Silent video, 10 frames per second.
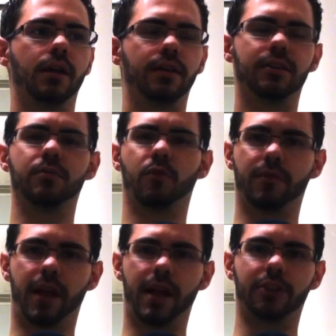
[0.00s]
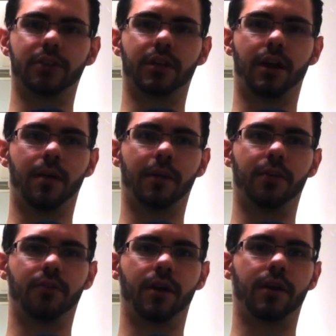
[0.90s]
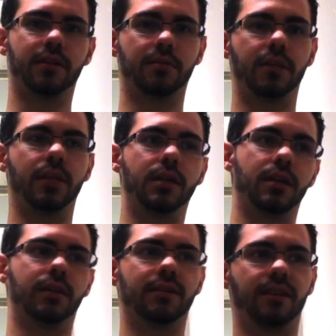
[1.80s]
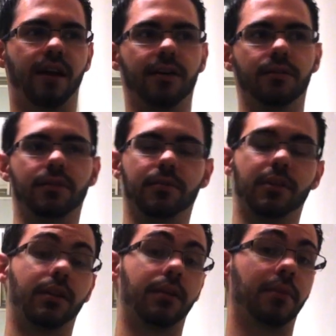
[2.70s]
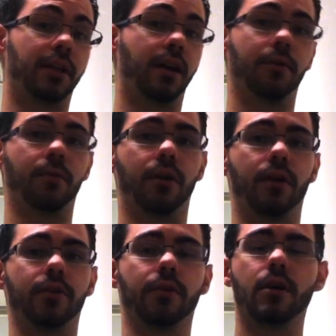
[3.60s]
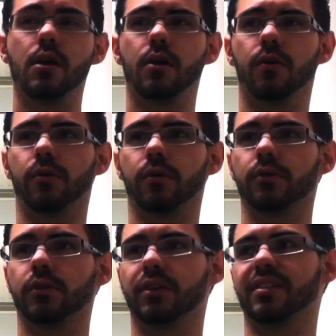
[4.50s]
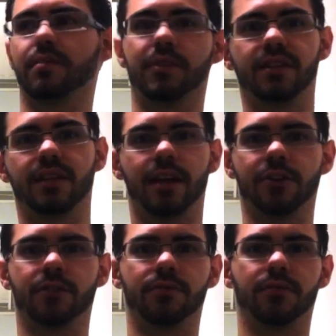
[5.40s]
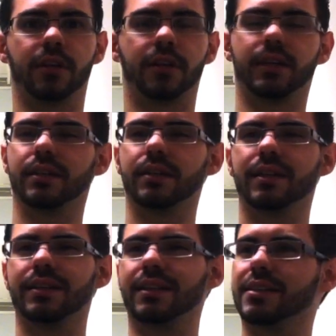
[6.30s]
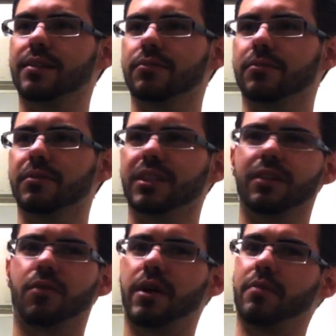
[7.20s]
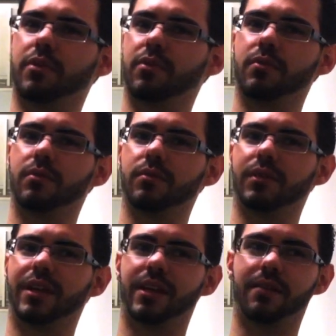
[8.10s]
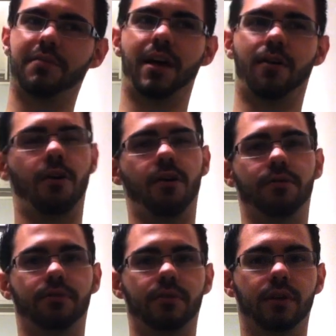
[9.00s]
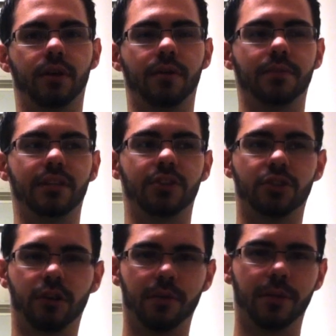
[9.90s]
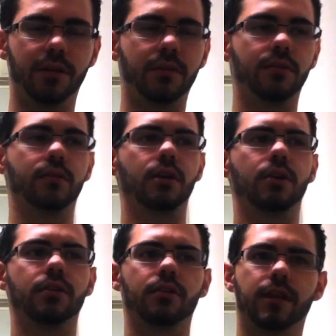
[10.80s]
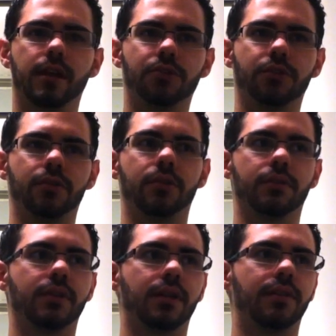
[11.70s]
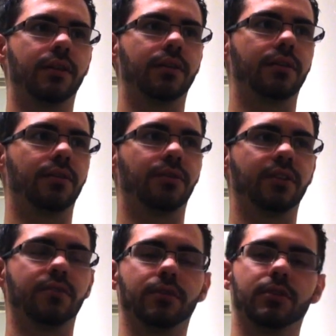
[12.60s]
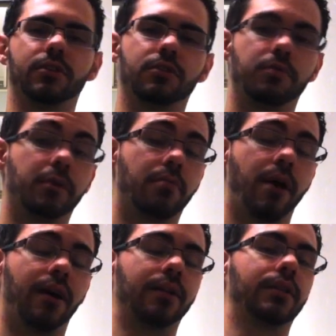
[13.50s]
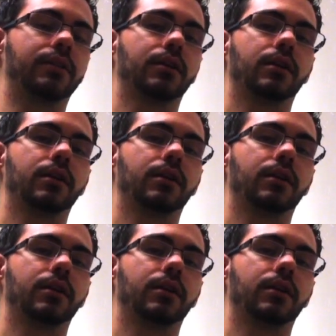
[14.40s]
This is more of an action comedy trying to be in the style of something like Midnight Run or, or a 70s action flick, and it, it doesn't really quite pull any of that off. Um, it's charming, it's good natured, there's nothing offensively stupid about it.